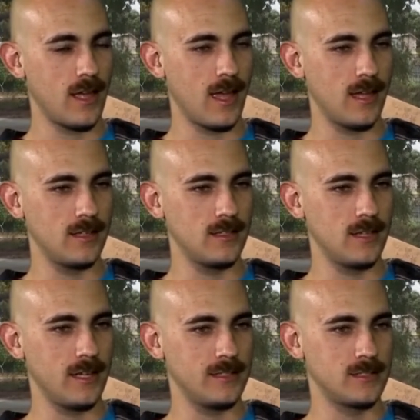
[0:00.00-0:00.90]
and
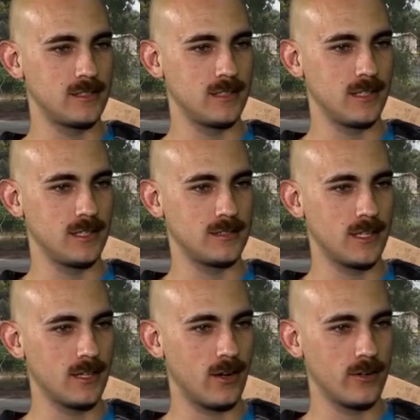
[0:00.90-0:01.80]
it's
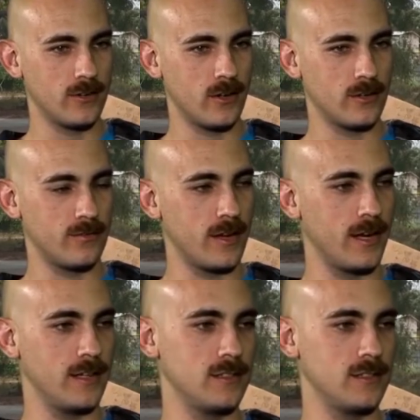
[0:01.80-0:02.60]
getting harder and harder to find.